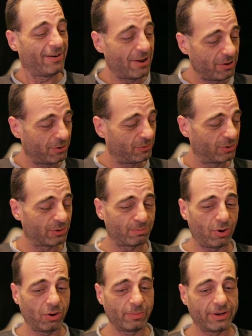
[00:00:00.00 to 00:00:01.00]
know, you just
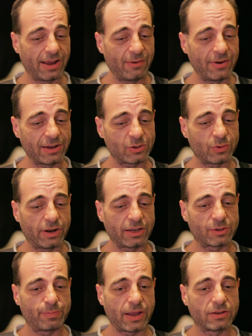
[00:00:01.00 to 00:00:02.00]
plonked me down next to an
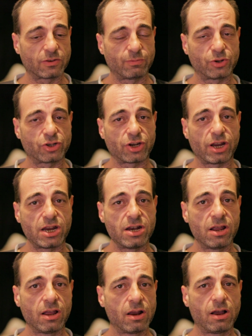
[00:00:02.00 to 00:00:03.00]
expensive machine.
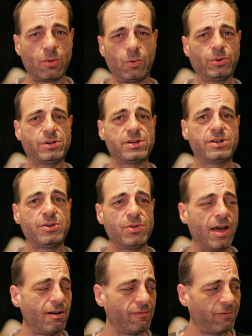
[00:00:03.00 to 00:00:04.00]
And what did you do
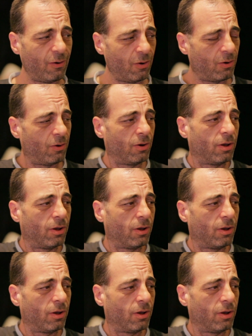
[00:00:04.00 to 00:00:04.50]
that for?